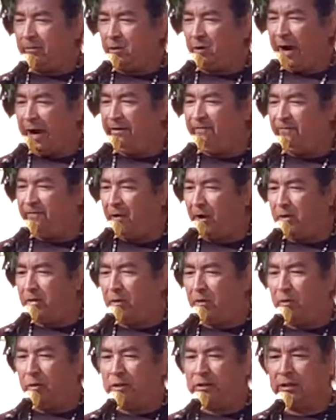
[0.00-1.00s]

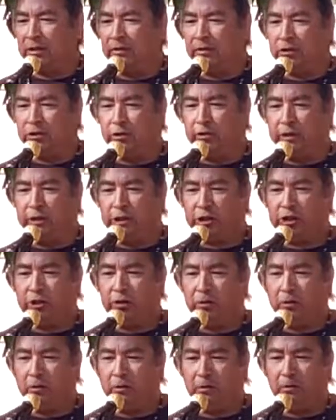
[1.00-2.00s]
grandfather was a
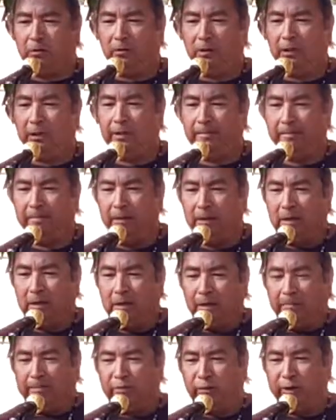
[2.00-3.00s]
traditional
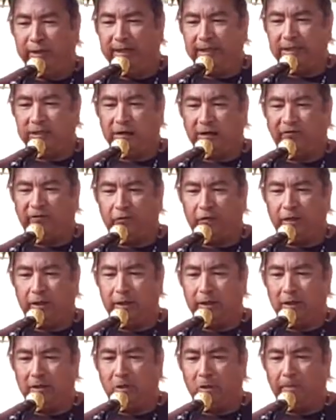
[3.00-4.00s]
priest for
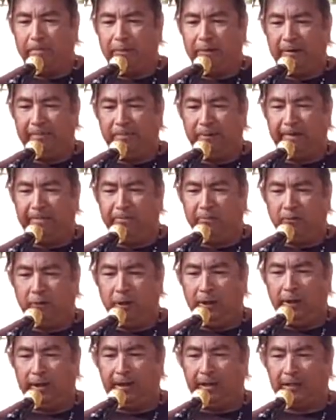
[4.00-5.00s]
the Hopi
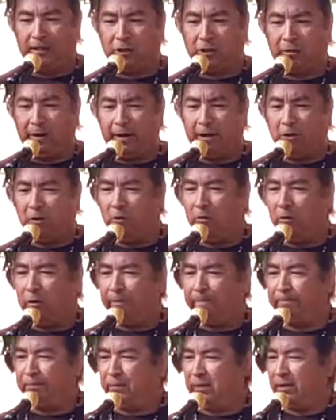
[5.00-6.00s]
people, and so I grew
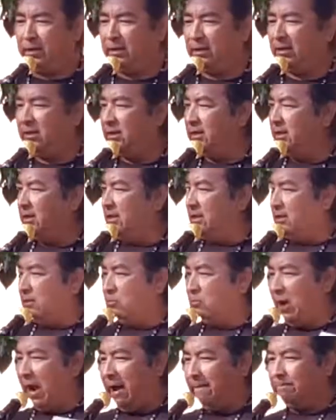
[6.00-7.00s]
up
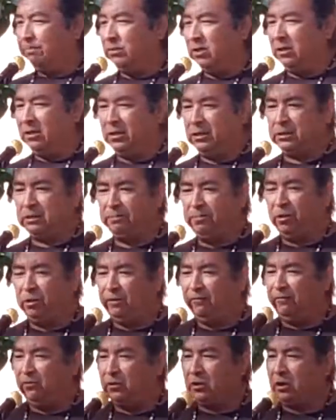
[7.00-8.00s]
wrapped in this
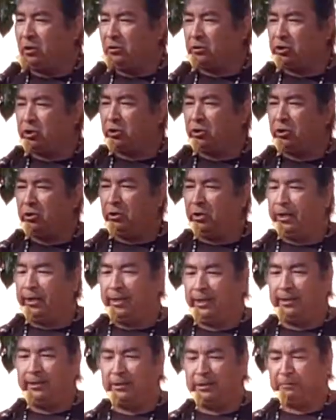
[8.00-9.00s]
beautiful culture.
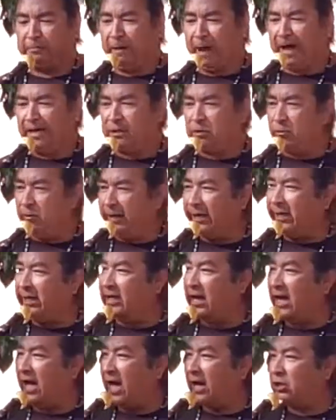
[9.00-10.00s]
And this past
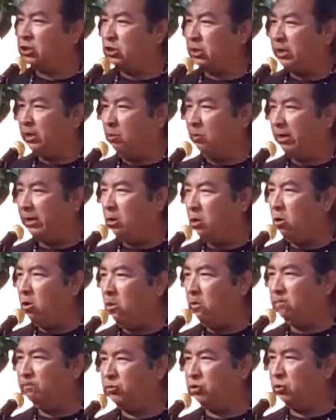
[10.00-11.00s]
weekend I actually went
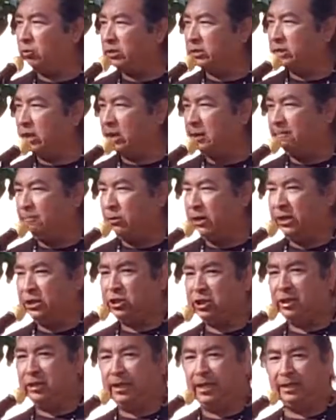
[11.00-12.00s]
home to a
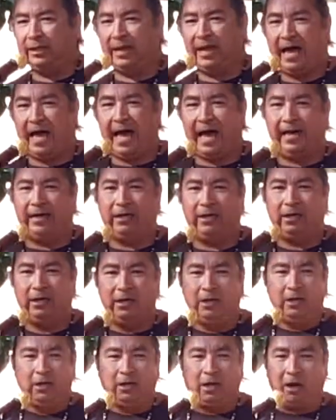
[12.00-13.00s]
celebration that they had
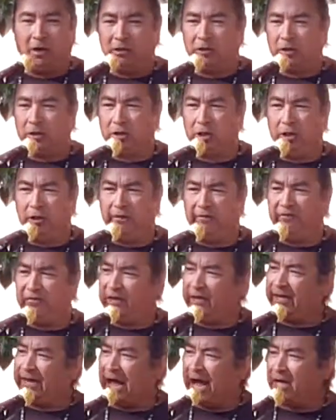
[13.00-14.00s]
called
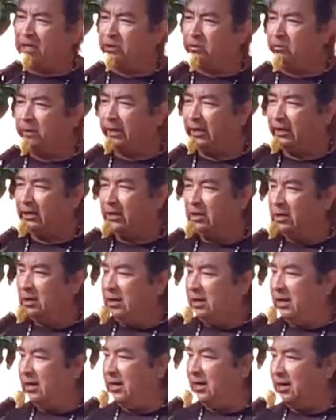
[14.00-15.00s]
Tuvi Gathering
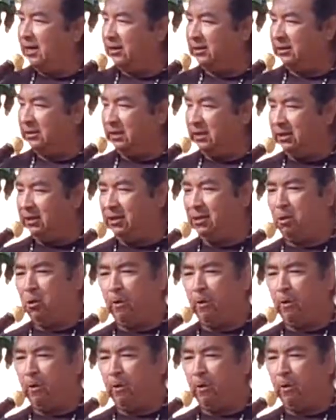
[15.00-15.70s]
in the